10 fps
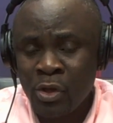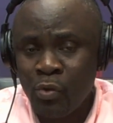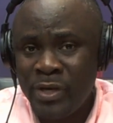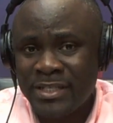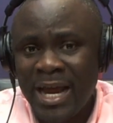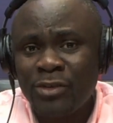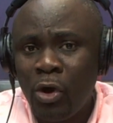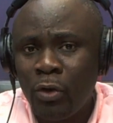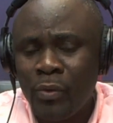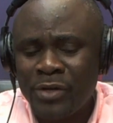we start
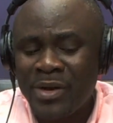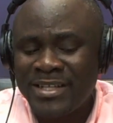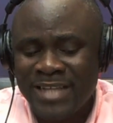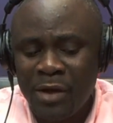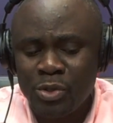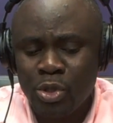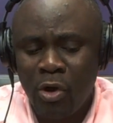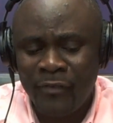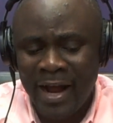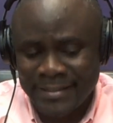always with sounds
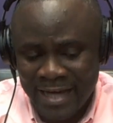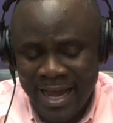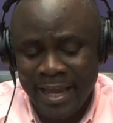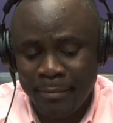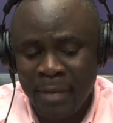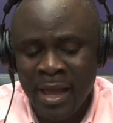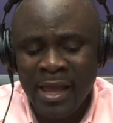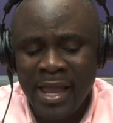of our time,